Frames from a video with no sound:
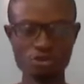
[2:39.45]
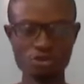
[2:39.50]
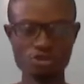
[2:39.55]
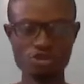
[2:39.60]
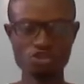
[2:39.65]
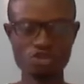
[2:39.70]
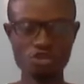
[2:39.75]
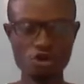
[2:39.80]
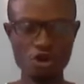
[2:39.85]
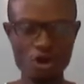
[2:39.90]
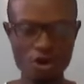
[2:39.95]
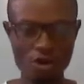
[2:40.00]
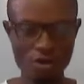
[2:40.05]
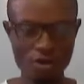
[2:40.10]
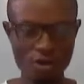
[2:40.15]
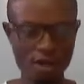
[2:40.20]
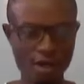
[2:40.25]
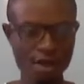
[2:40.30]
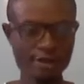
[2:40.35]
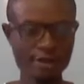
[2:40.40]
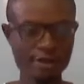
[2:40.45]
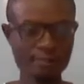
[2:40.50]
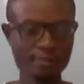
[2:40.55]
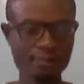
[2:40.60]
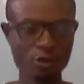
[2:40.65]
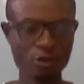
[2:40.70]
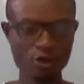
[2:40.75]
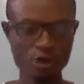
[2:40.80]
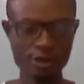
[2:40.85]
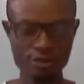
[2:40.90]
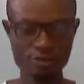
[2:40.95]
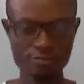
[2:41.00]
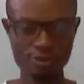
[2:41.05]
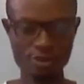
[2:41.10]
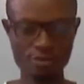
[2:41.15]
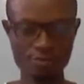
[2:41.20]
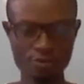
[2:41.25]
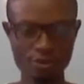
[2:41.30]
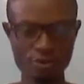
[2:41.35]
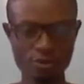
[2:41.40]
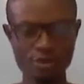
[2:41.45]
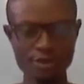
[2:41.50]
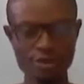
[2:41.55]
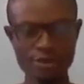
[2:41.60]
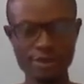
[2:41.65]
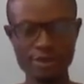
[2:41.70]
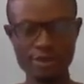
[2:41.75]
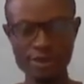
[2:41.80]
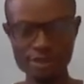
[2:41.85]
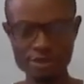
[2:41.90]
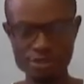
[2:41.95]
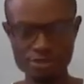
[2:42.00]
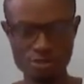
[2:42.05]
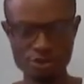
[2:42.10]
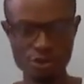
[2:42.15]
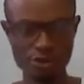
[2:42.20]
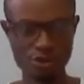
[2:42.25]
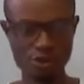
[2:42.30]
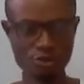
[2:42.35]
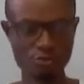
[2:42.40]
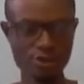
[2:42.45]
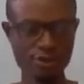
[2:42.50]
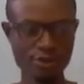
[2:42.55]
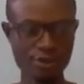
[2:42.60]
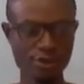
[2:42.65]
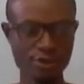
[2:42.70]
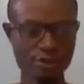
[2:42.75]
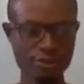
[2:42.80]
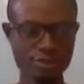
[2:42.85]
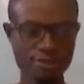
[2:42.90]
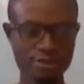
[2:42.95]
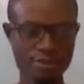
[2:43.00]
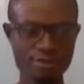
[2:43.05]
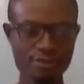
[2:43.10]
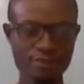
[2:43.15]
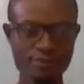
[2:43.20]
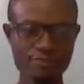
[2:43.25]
draw unemployed people into the urban areas?